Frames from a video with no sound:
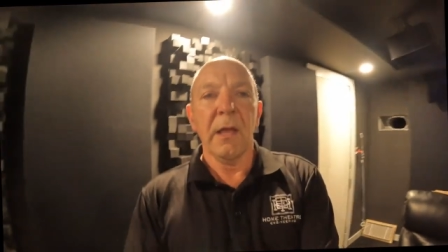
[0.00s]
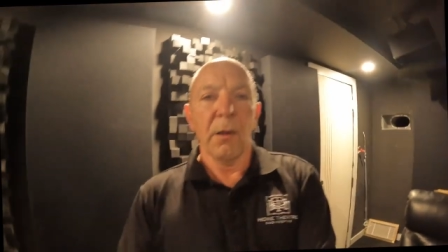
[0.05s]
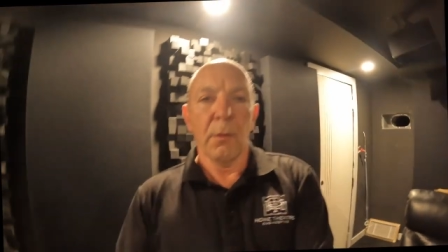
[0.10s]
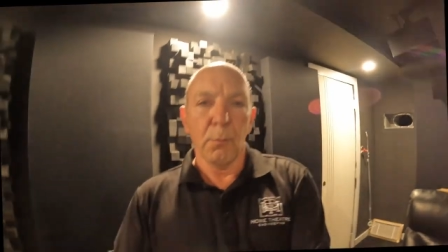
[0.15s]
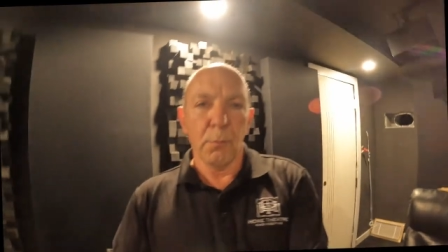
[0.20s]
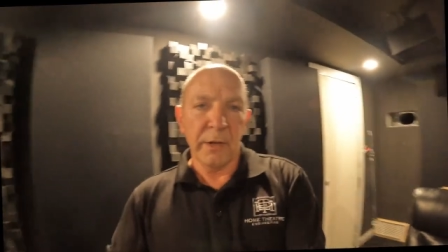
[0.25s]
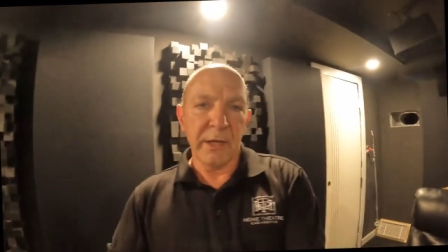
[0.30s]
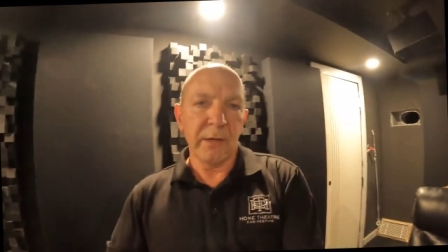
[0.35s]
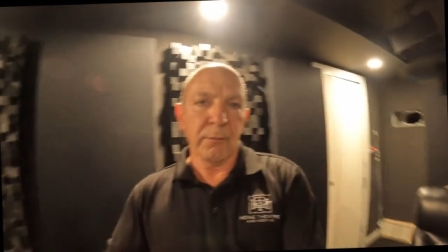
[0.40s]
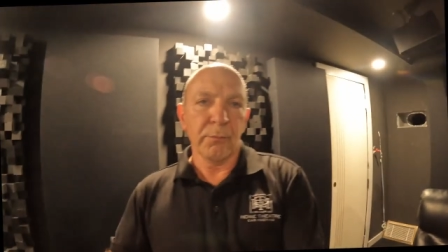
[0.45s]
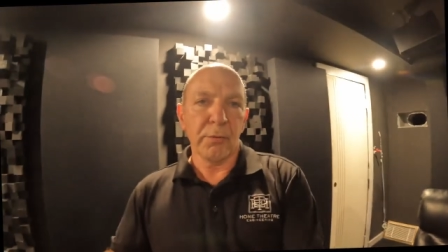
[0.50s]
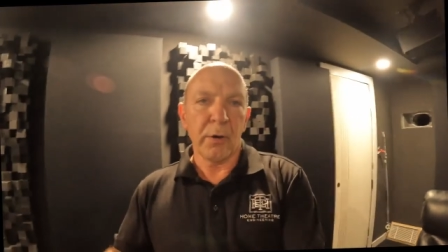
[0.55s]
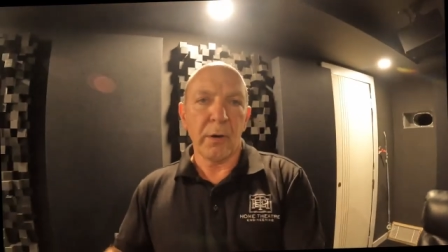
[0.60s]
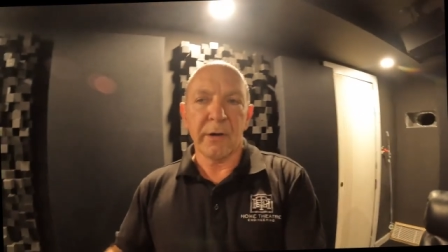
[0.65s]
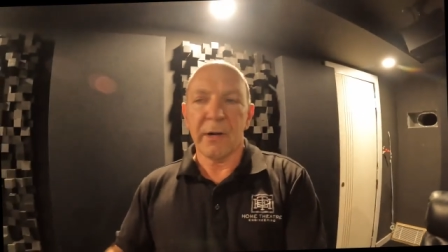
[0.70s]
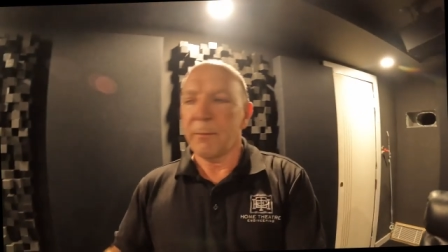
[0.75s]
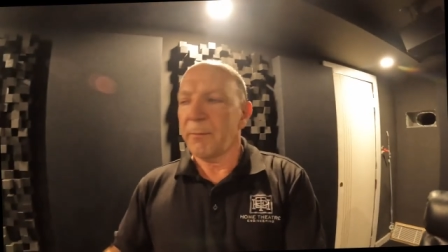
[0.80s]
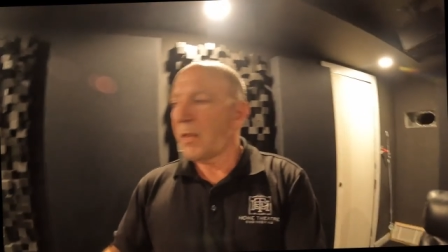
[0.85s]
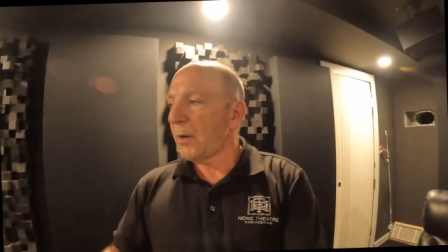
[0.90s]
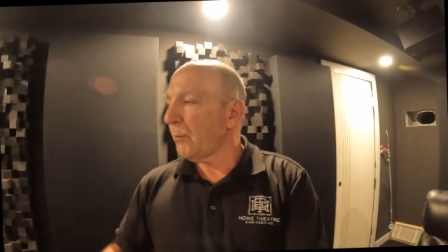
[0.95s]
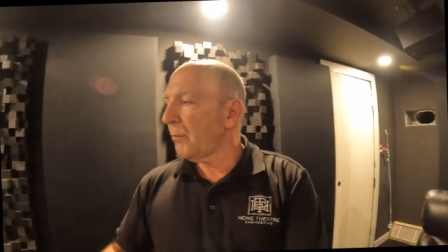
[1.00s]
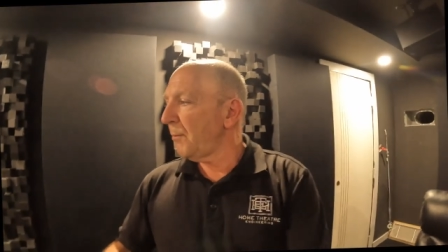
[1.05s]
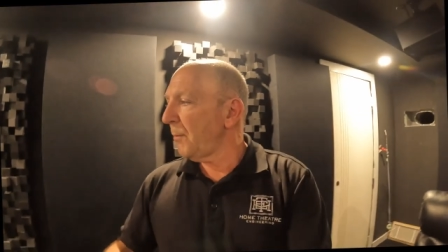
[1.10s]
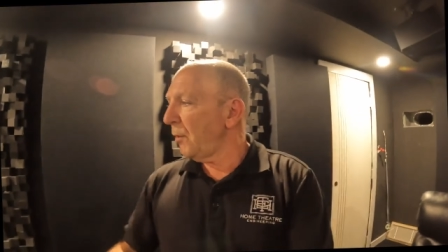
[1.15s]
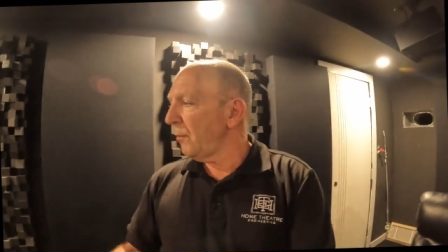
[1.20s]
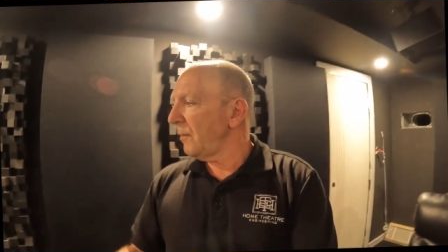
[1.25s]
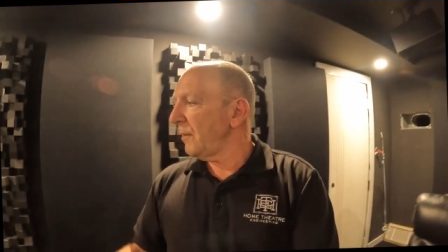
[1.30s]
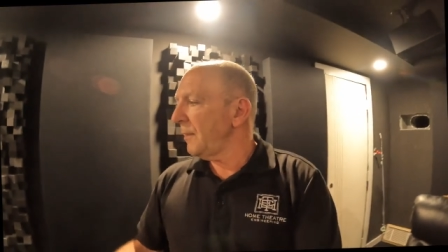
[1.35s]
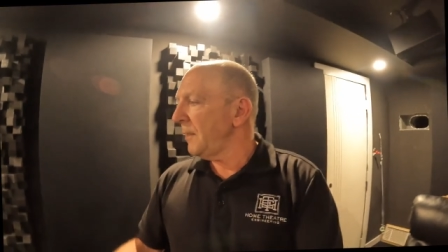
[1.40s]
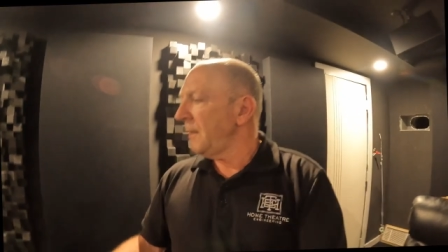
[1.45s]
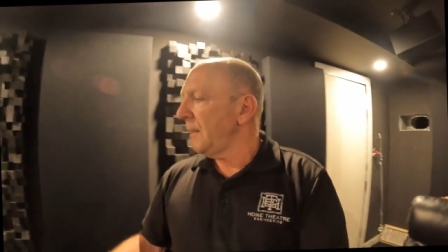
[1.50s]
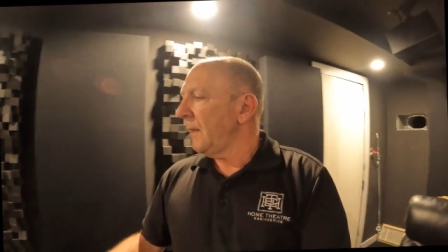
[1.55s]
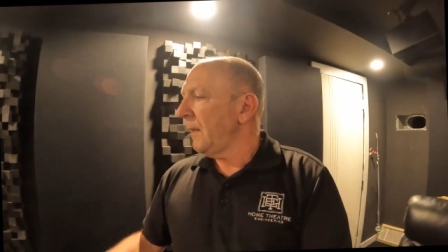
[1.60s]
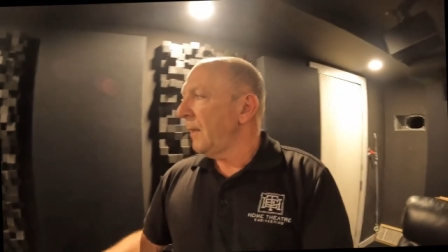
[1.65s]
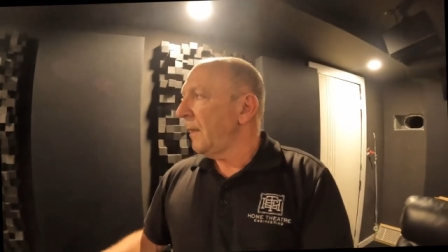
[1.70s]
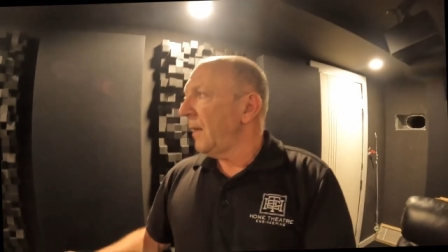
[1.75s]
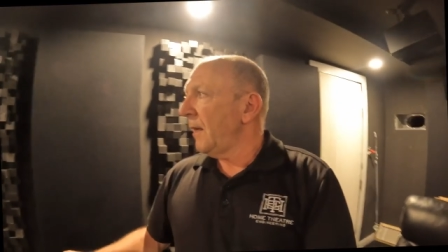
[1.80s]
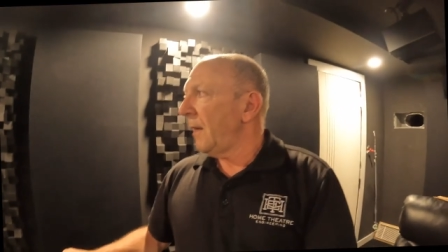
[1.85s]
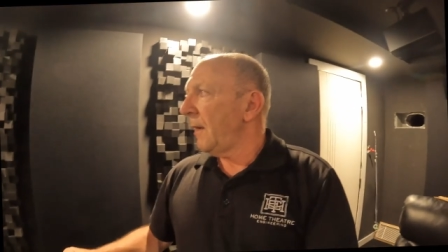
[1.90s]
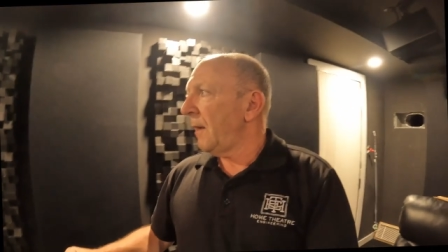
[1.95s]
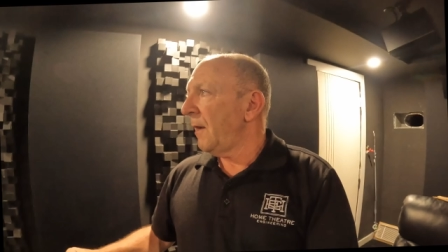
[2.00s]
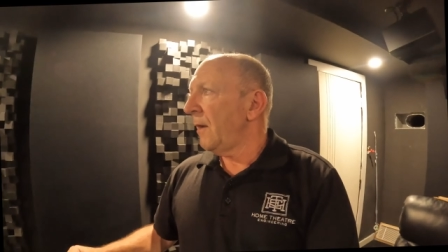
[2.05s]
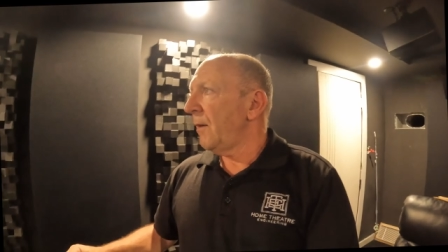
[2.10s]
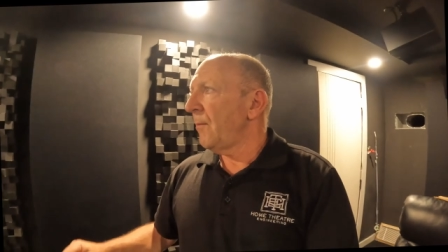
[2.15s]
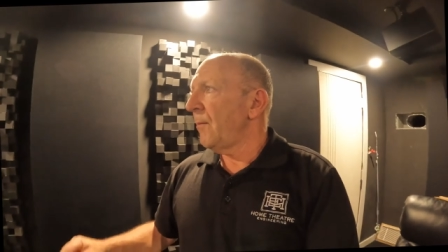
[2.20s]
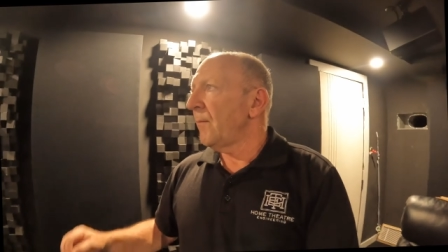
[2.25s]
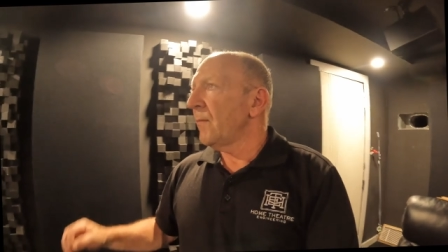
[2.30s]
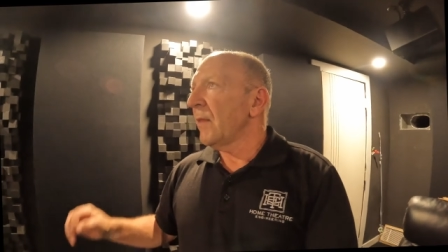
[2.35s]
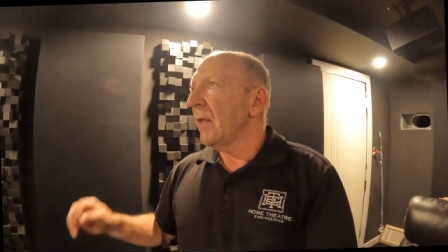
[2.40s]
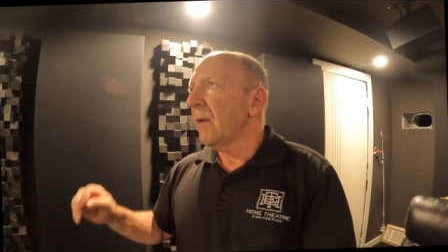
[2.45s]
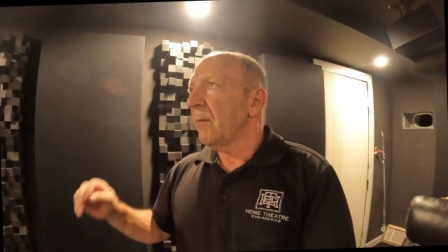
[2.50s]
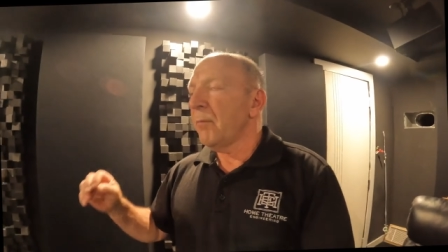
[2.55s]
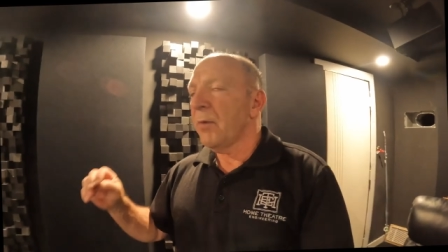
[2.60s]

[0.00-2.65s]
We can program that remotely, um,